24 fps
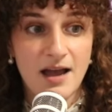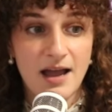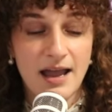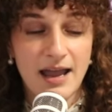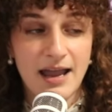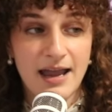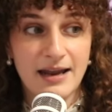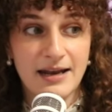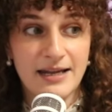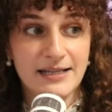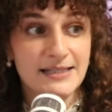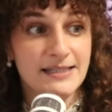
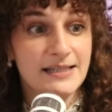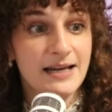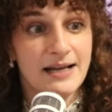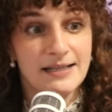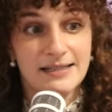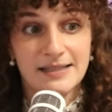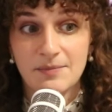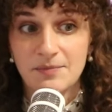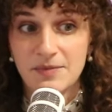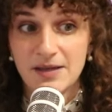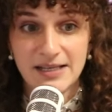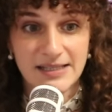and it's
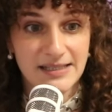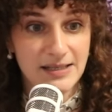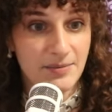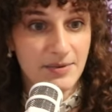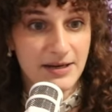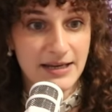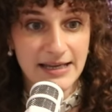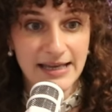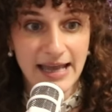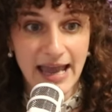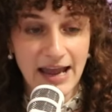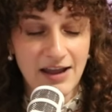not something
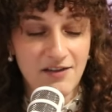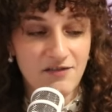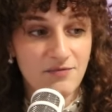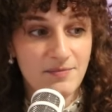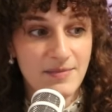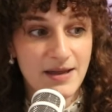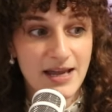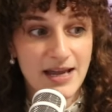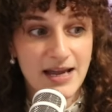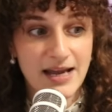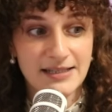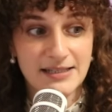somebody gave
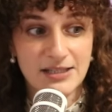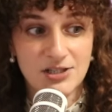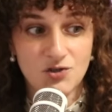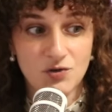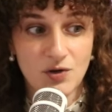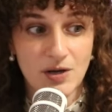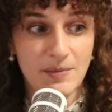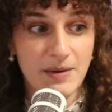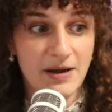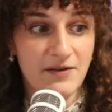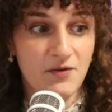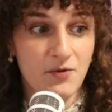me. It's a
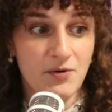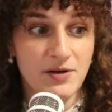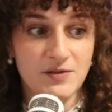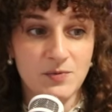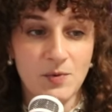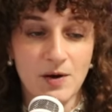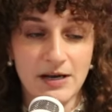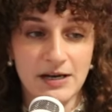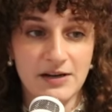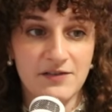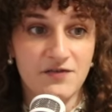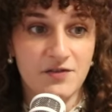dream I've always
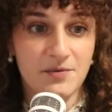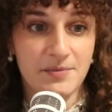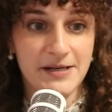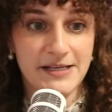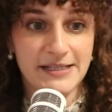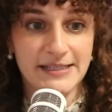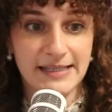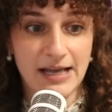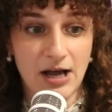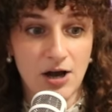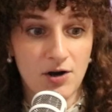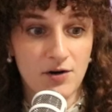wanted for
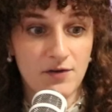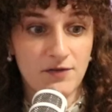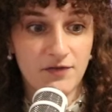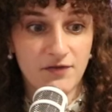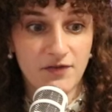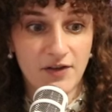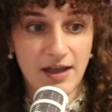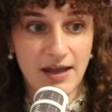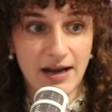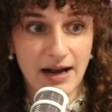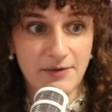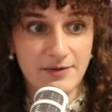myself,
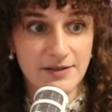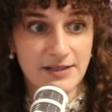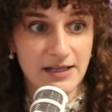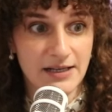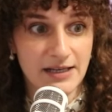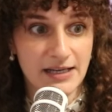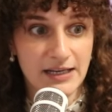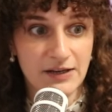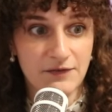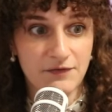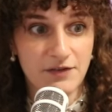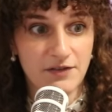and I was
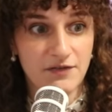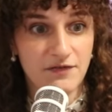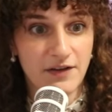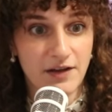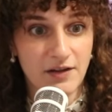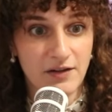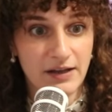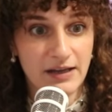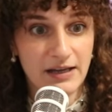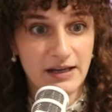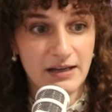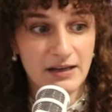lucky to
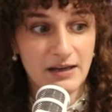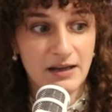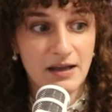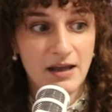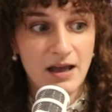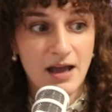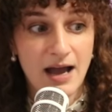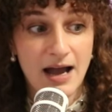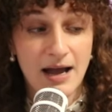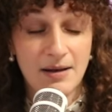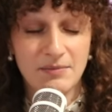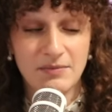fulfill it.
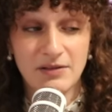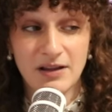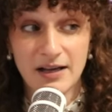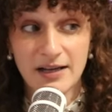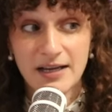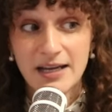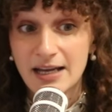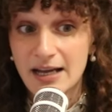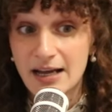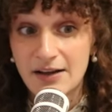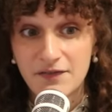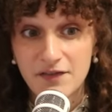I'm
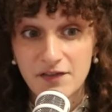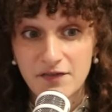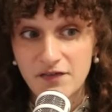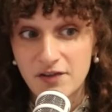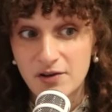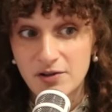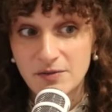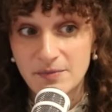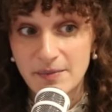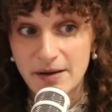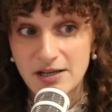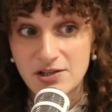lucky I
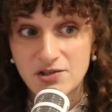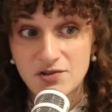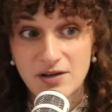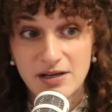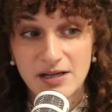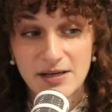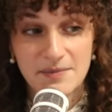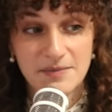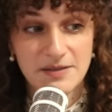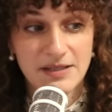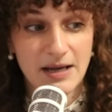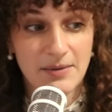fulfilled my
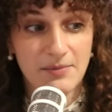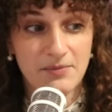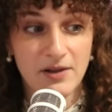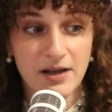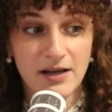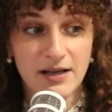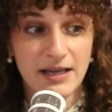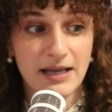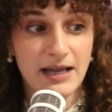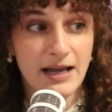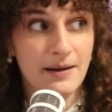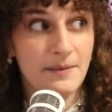dreams. I'm
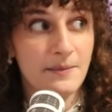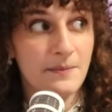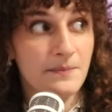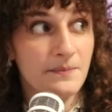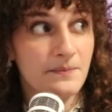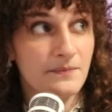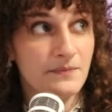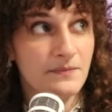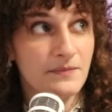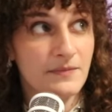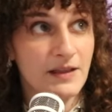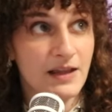lucky
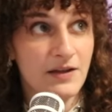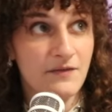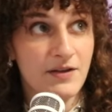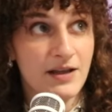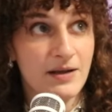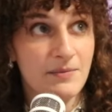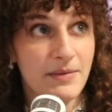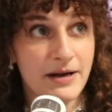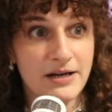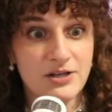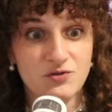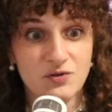I'm
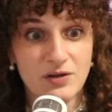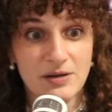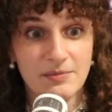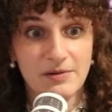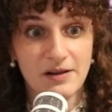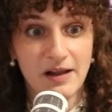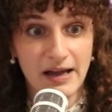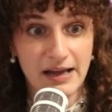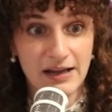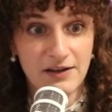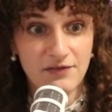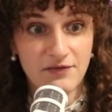living my dream
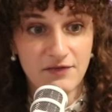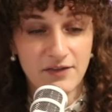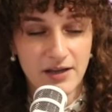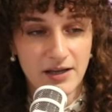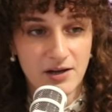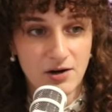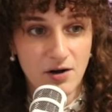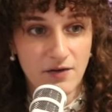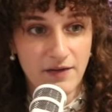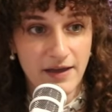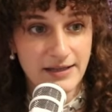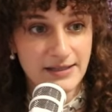life
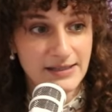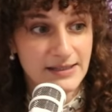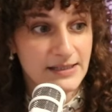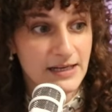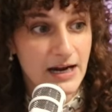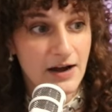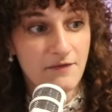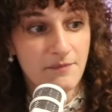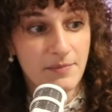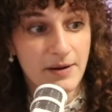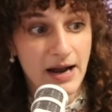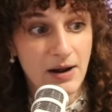and all that
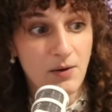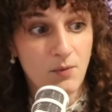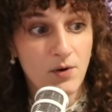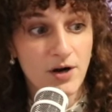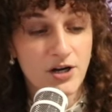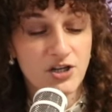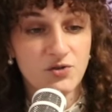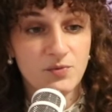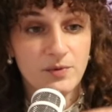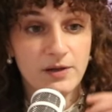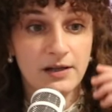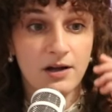stuff, but I
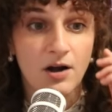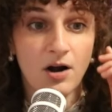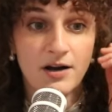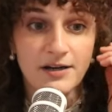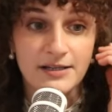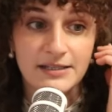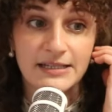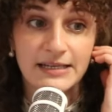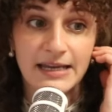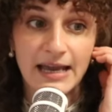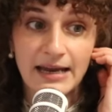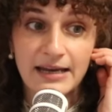worked really
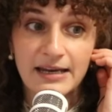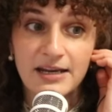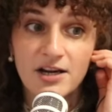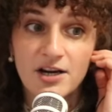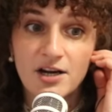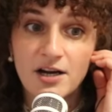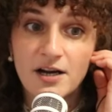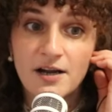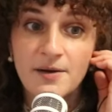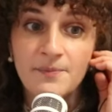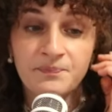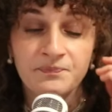hard to get
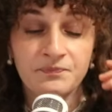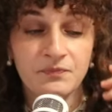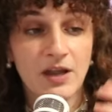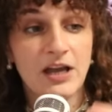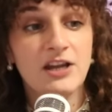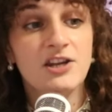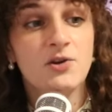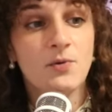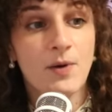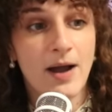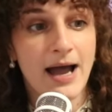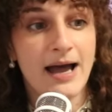here.
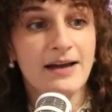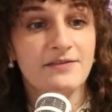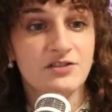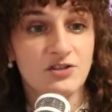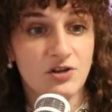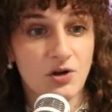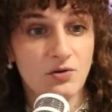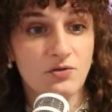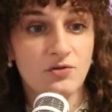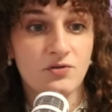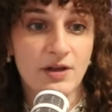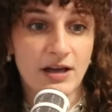And you have to
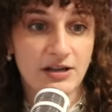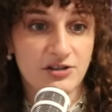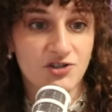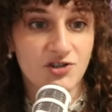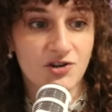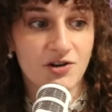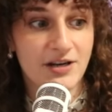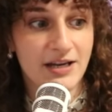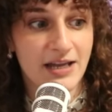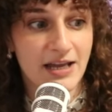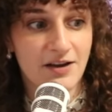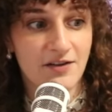go through that
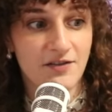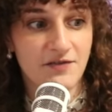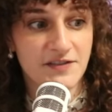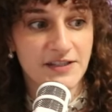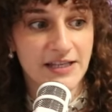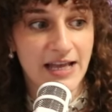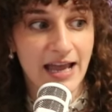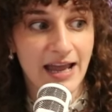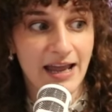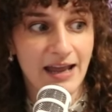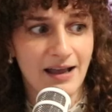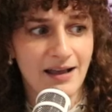journey of
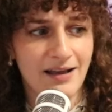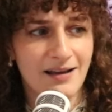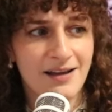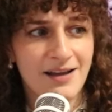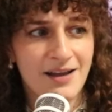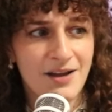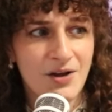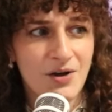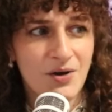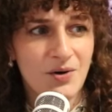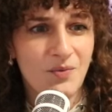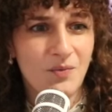saying,
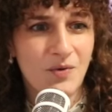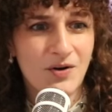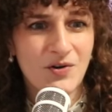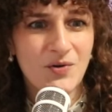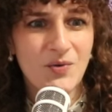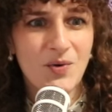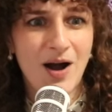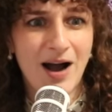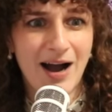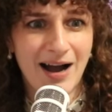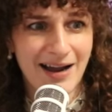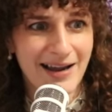what
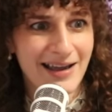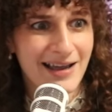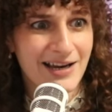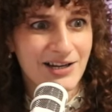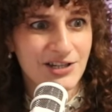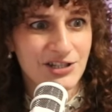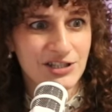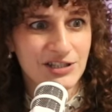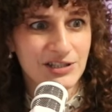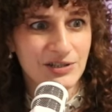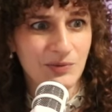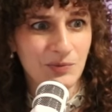do I
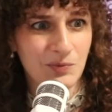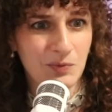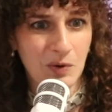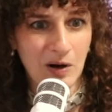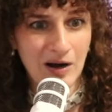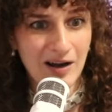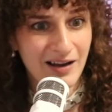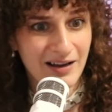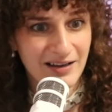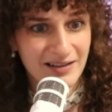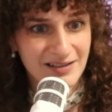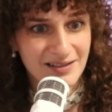actually
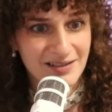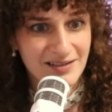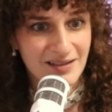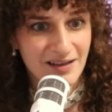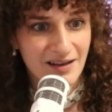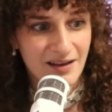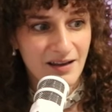want?